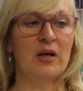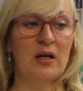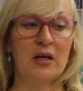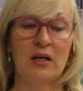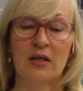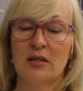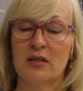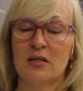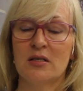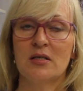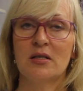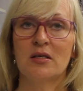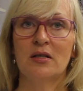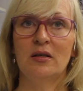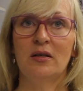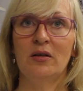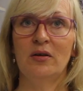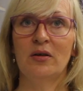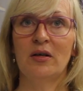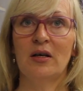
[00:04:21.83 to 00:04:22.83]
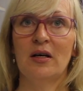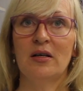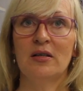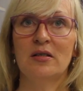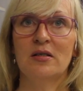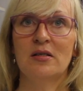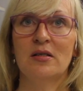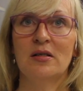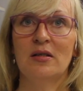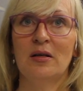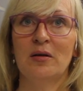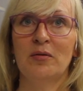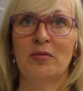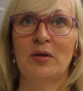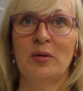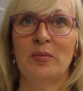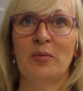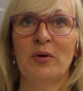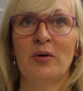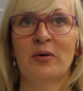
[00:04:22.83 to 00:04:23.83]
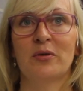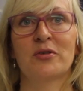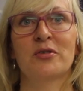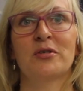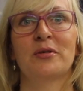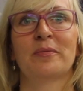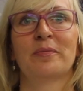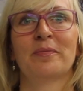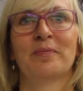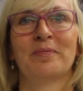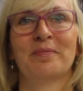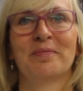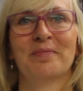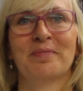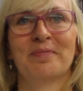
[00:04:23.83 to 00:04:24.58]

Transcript: and you get a lovely pot.